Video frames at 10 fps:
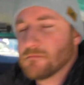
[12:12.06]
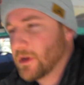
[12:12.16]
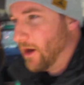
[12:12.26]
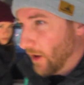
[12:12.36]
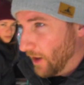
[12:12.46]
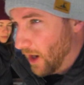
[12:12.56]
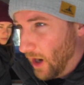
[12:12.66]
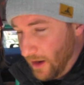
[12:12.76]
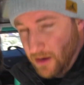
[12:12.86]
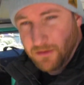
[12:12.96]
carrying
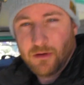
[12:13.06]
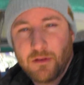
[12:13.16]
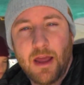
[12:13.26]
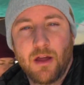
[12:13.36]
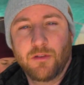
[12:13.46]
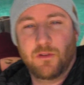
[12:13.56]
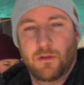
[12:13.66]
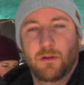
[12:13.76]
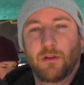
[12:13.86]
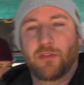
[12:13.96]
on down
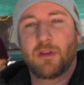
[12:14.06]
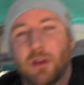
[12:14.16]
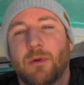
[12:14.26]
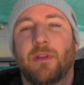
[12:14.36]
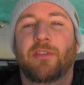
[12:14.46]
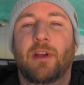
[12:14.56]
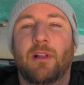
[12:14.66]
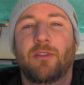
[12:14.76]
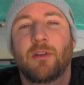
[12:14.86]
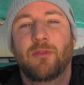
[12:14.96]
to Sydney, where the sail is, near